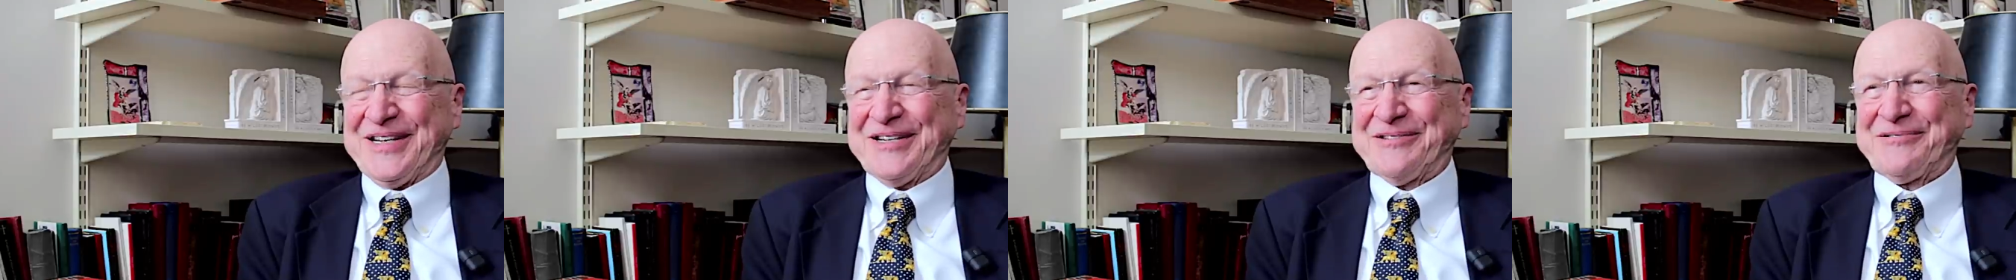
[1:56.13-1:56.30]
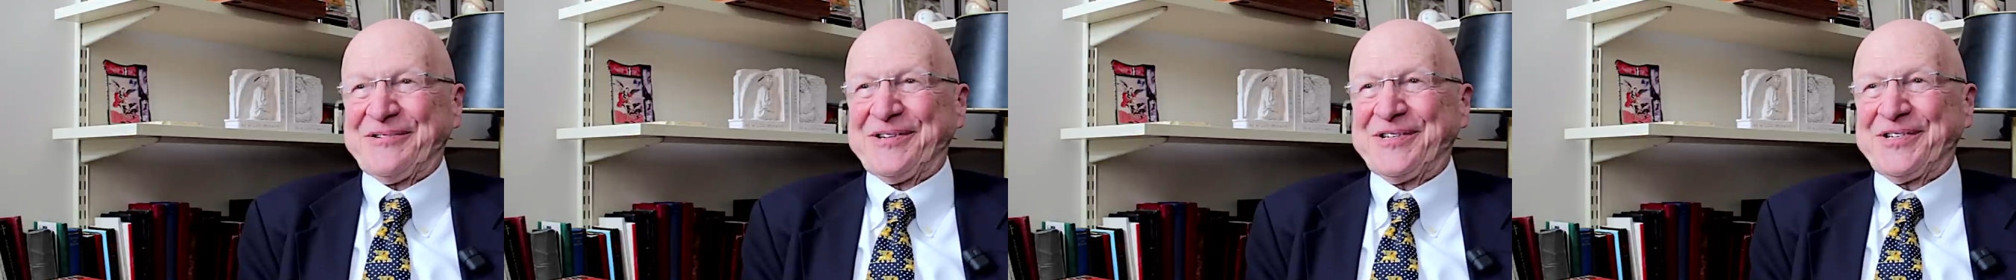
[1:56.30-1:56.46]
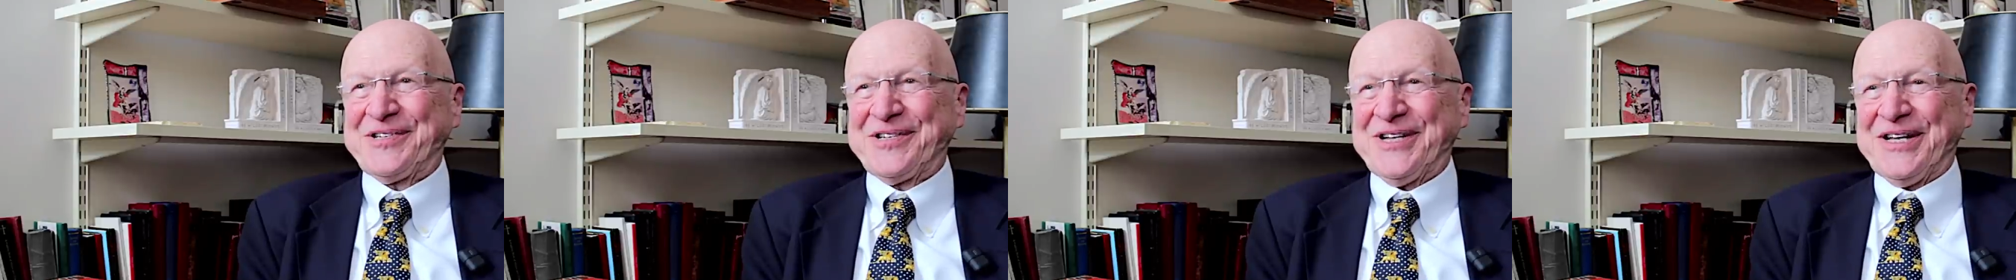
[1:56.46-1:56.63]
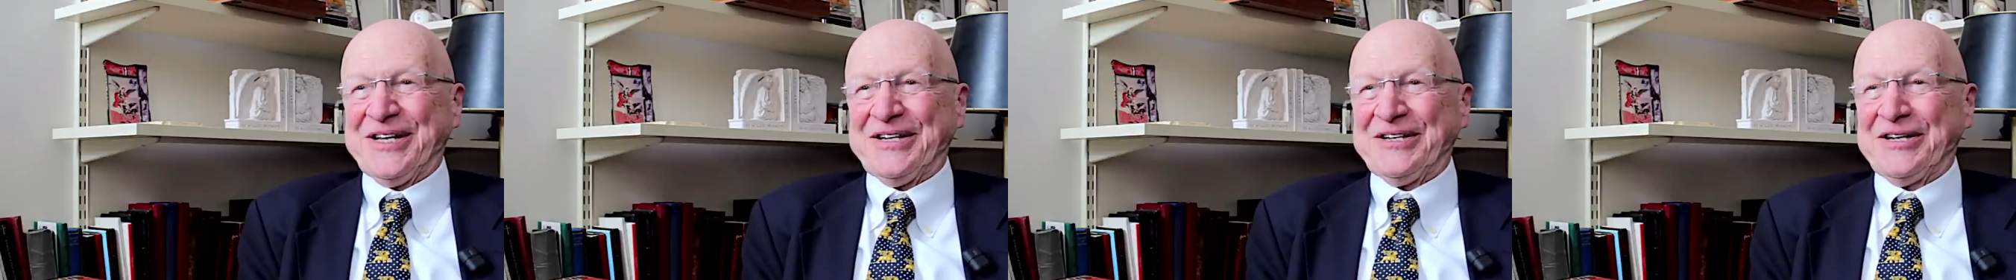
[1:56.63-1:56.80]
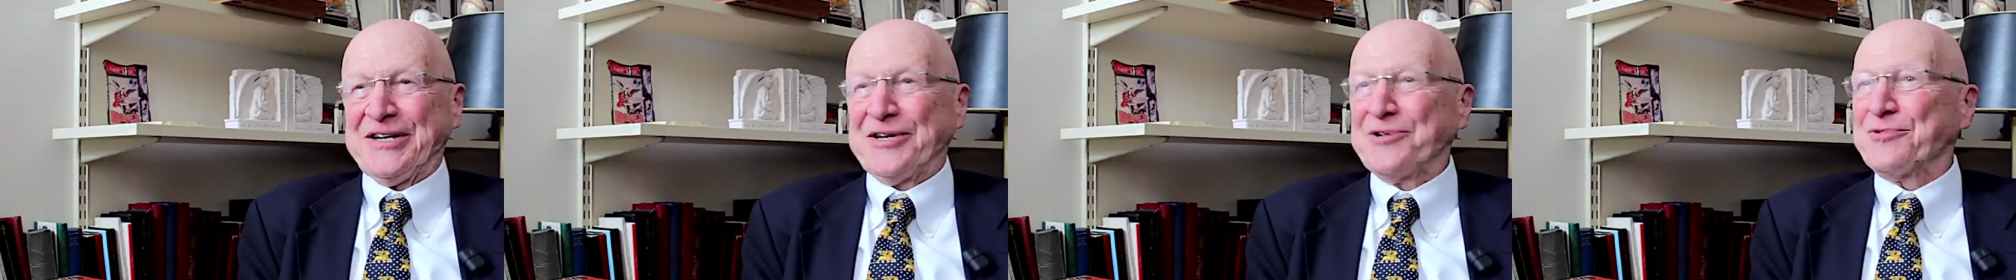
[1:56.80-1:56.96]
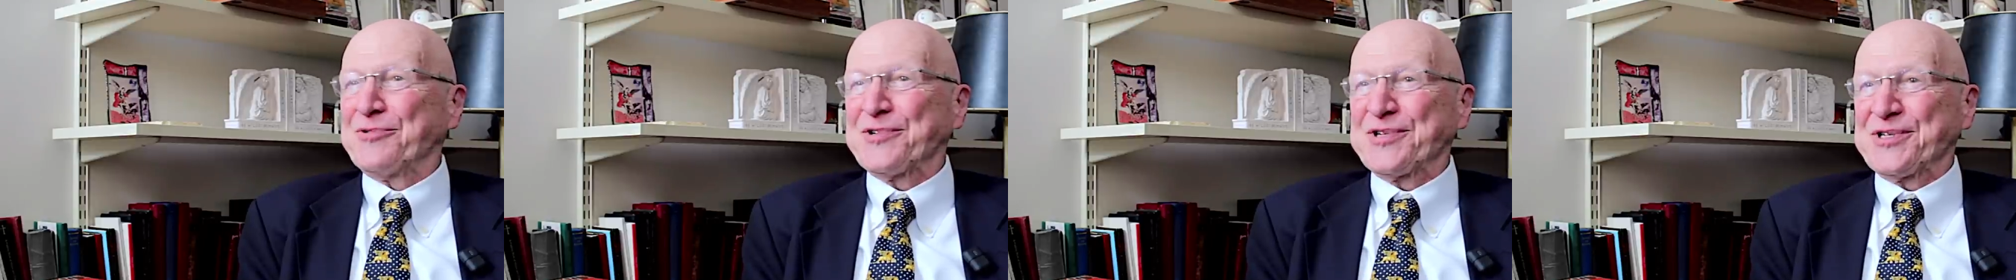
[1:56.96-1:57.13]
in
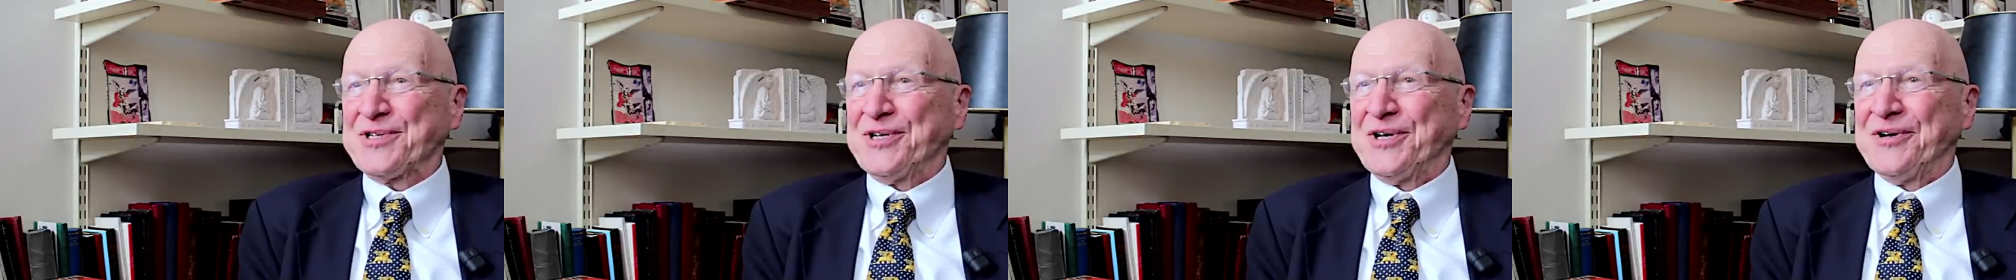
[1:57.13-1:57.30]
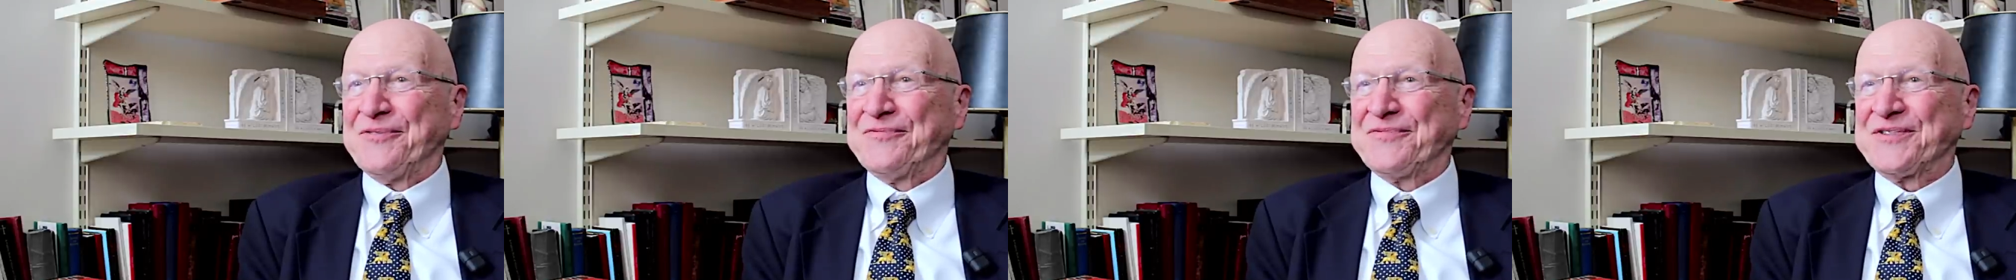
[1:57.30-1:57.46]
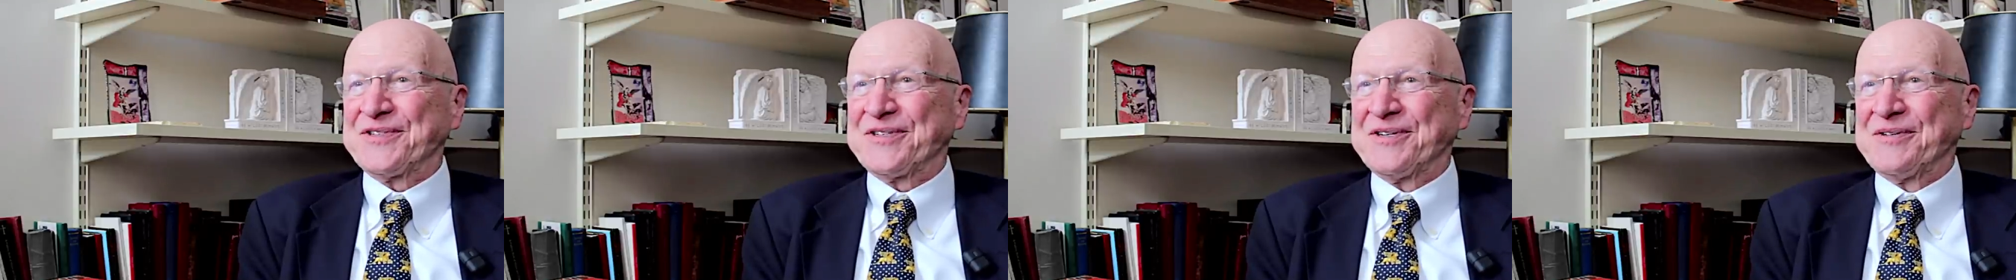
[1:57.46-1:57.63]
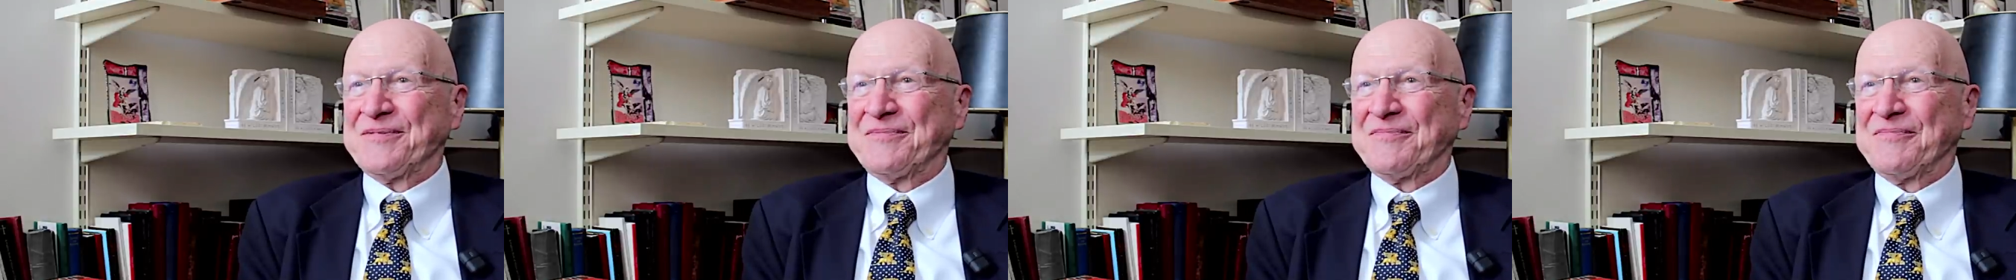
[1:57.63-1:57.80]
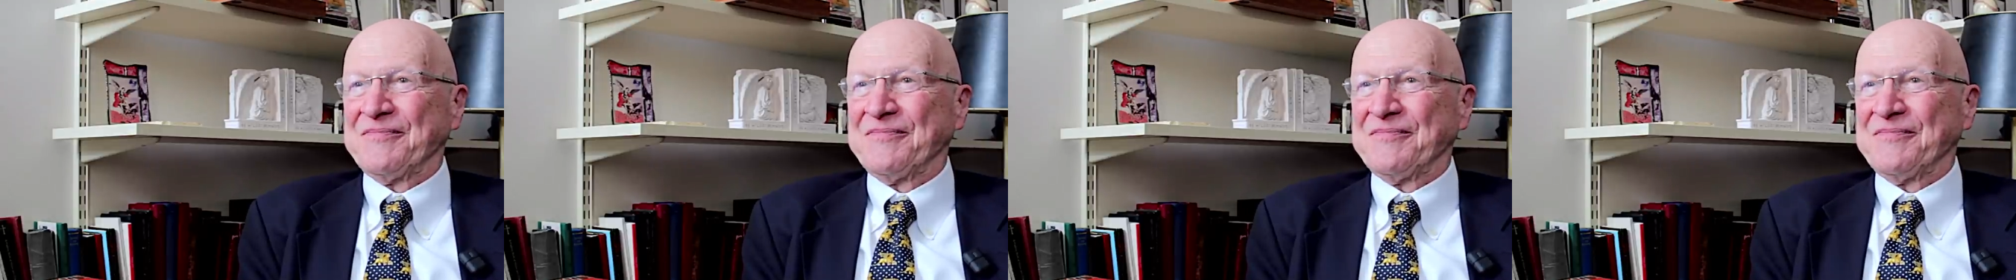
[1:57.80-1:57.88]
Christianity, Lewis loves.